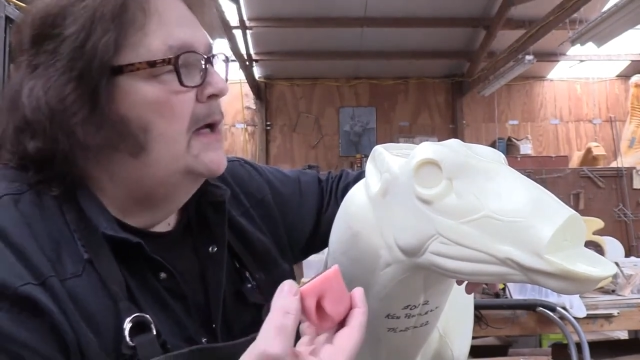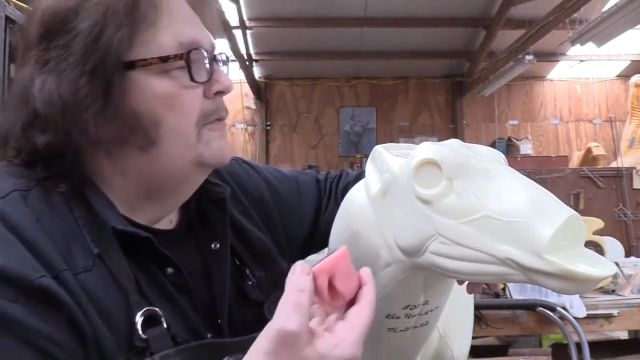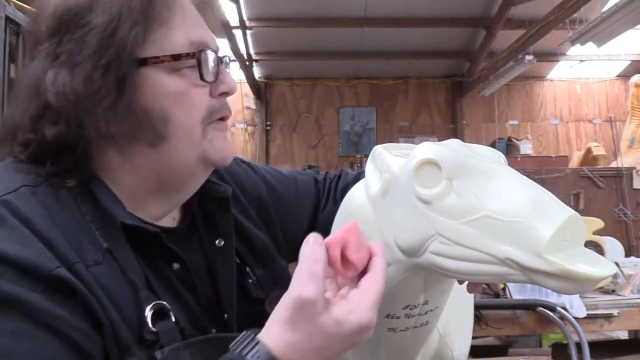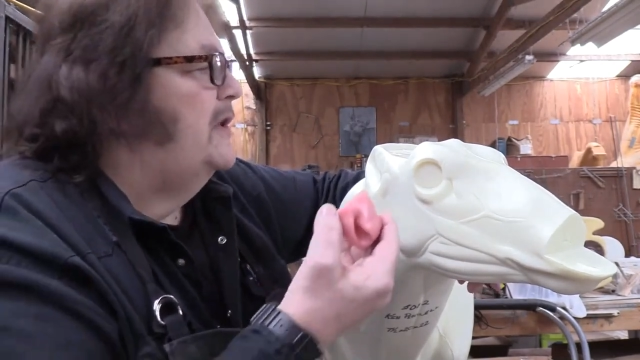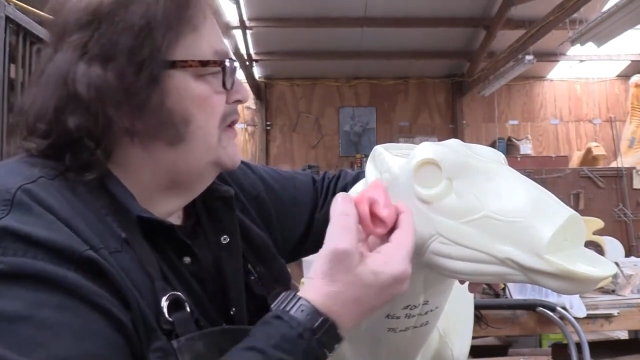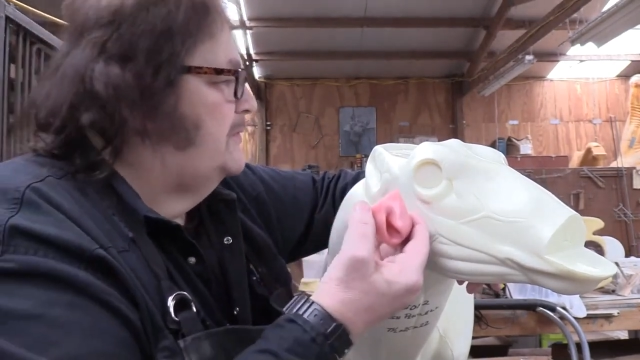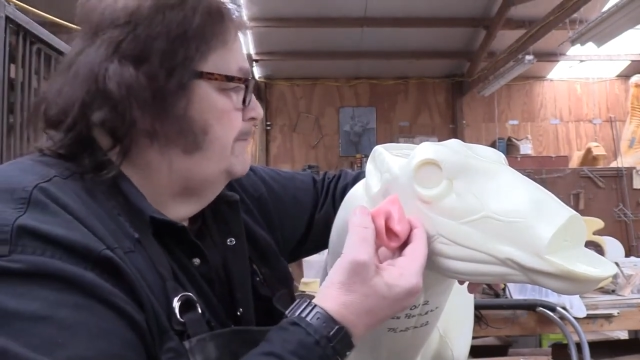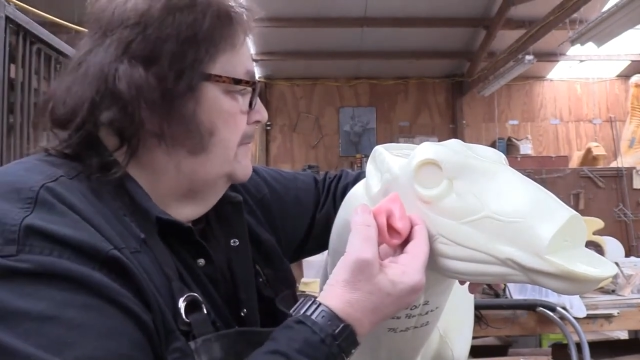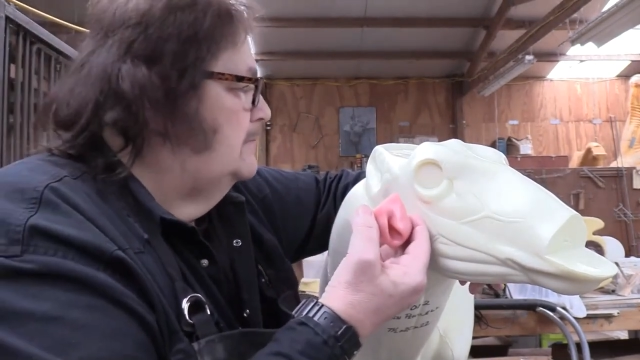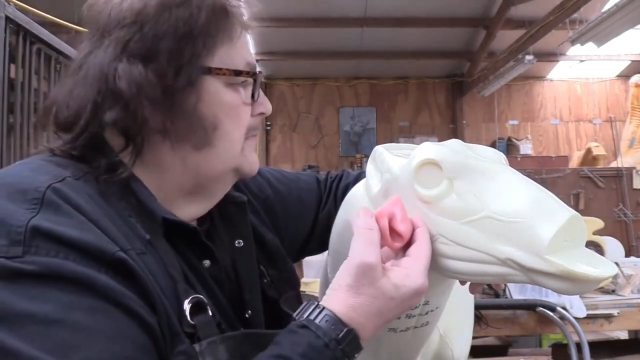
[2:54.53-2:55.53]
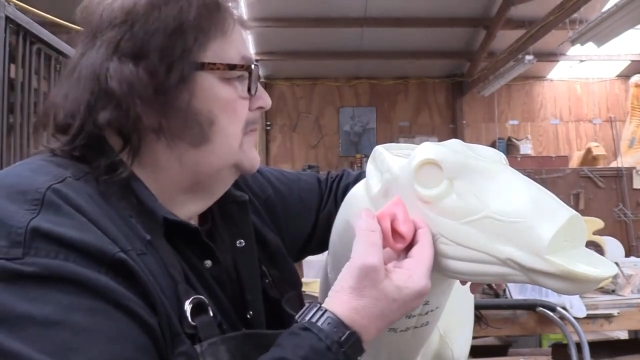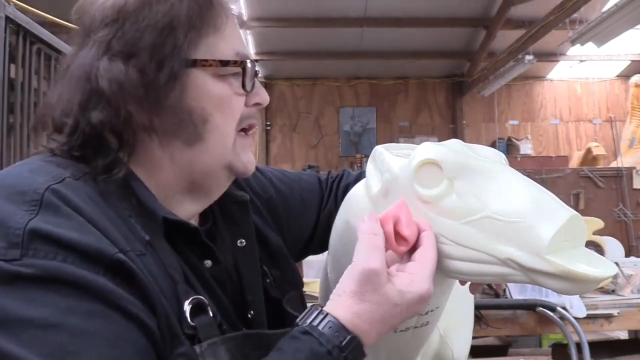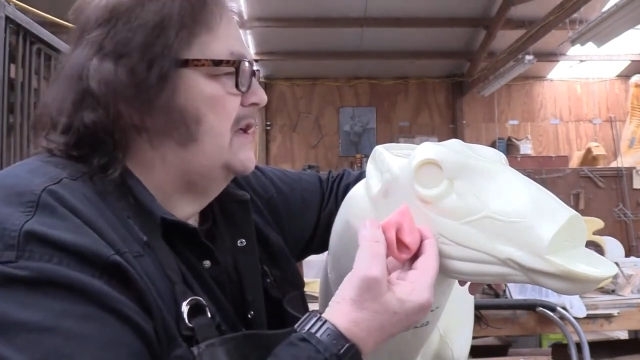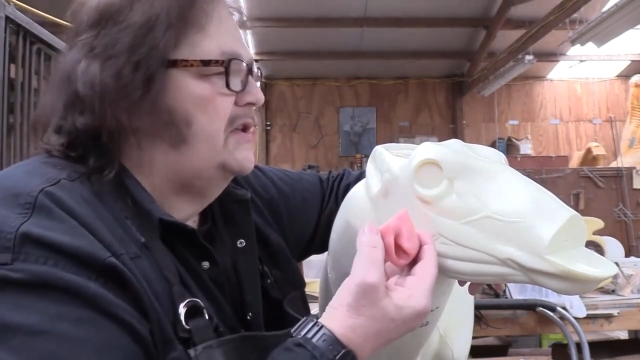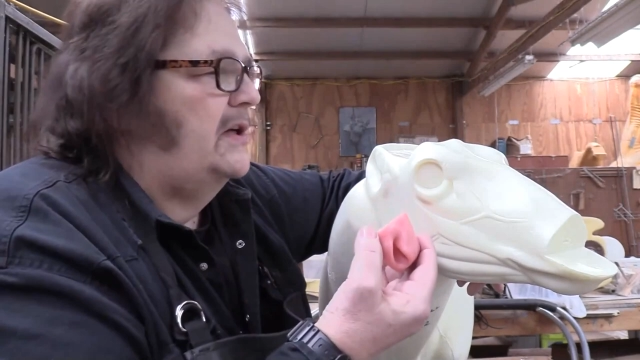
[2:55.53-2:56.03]
For this
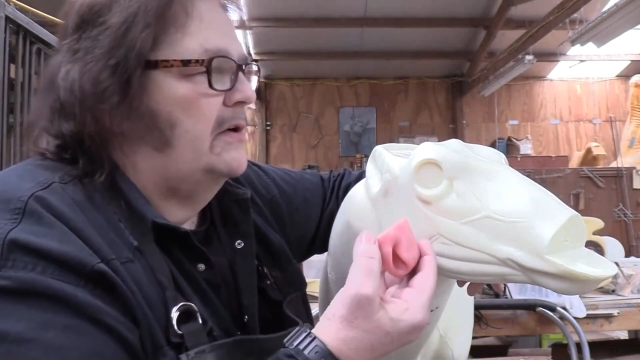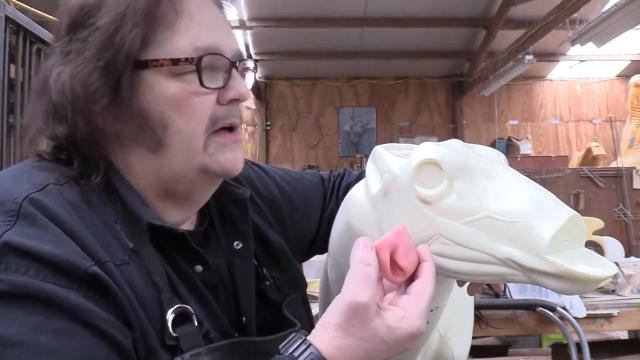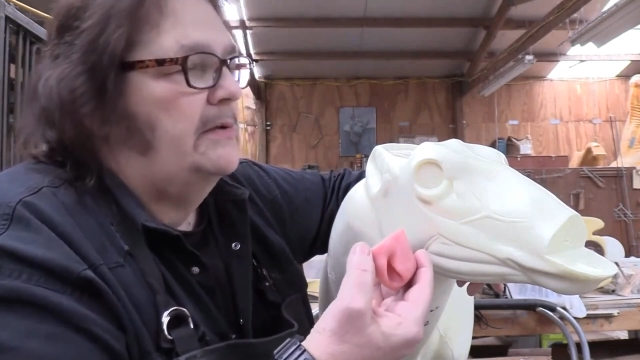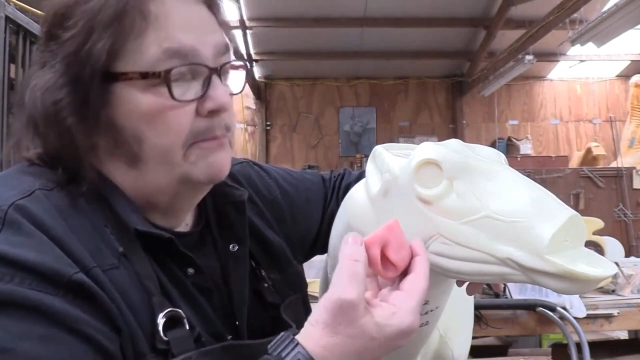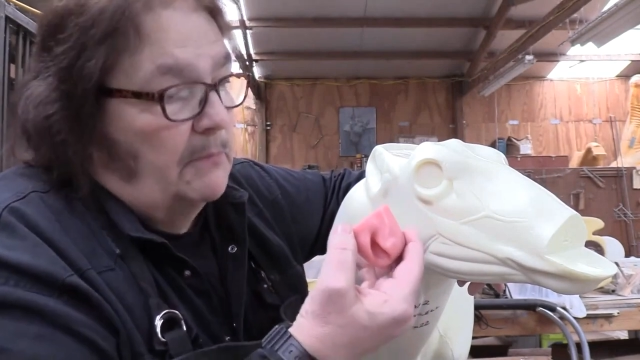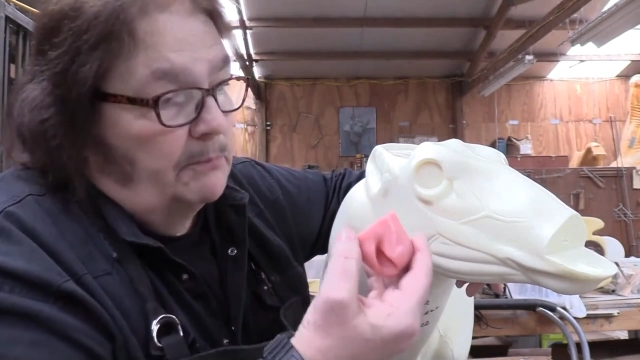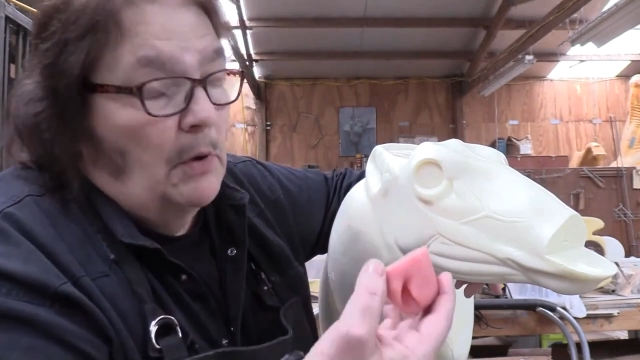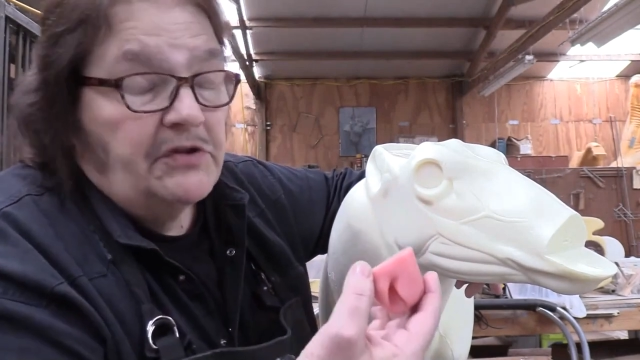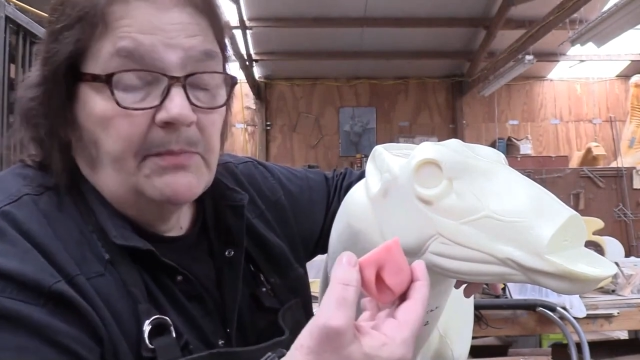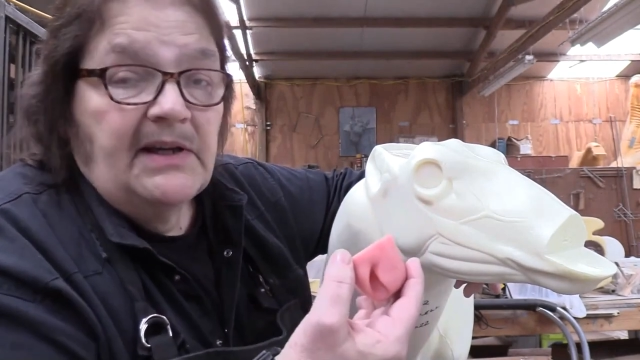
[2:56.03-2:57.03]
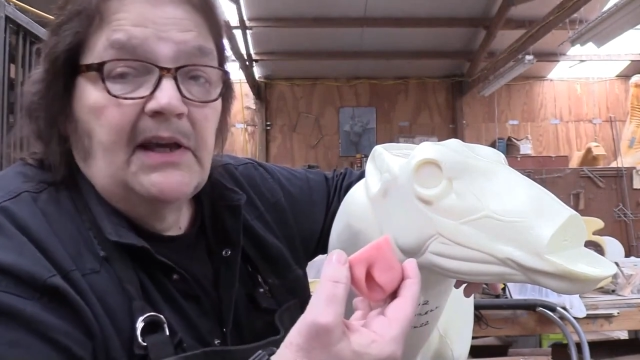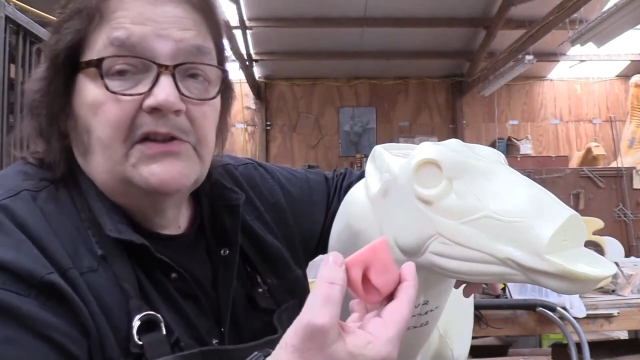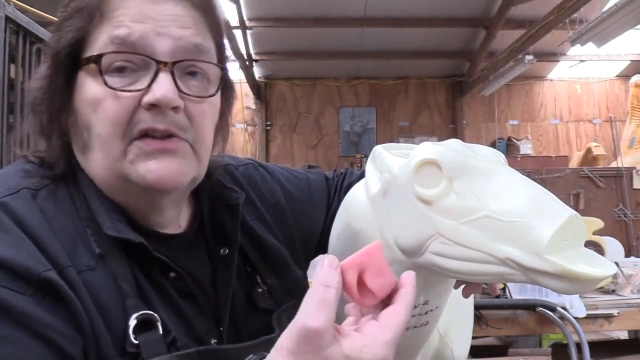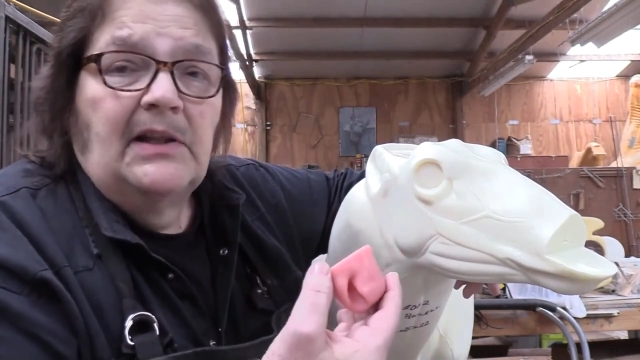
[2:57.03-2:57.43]
case here, and most of my cases,